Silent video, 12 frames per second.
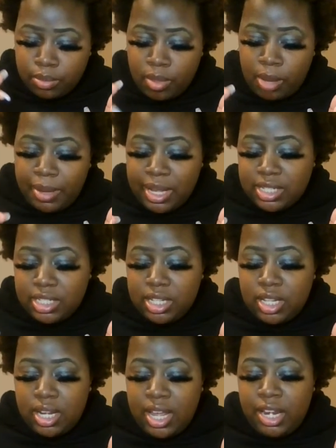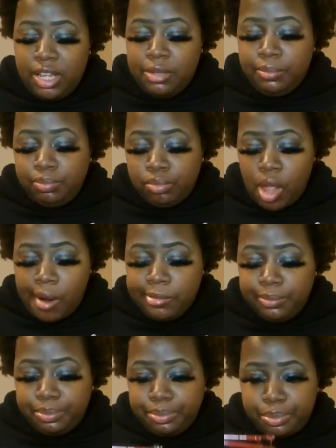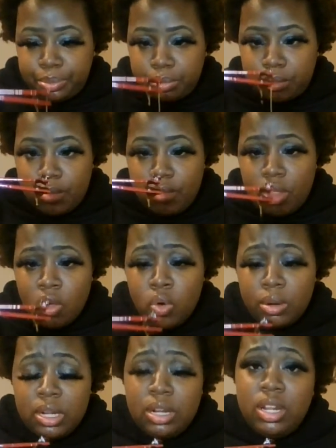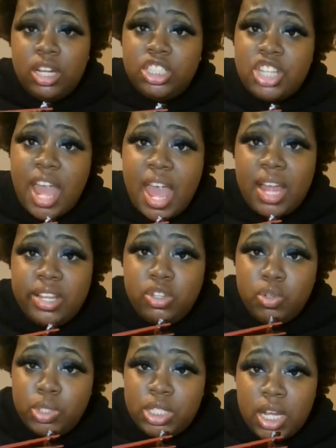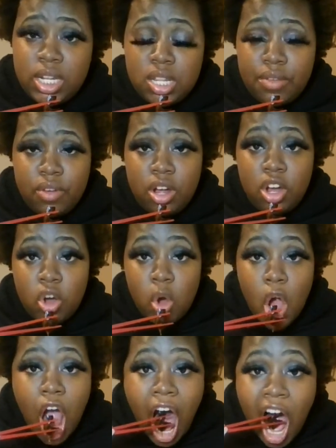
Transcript: Because see, the lady who abducted her, she had 2 sons of her own,